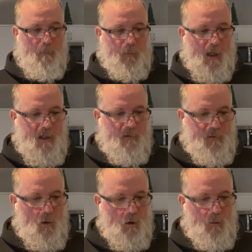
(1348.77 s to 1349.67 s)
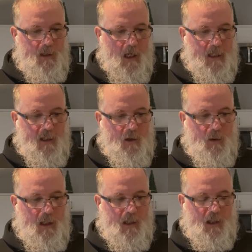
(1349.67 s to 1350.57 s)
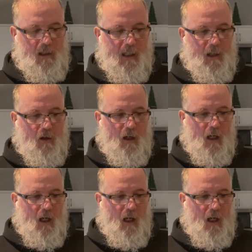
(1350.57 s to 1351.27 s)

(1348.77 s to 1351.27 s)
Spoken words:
Price of fuel was 92 cents a liter.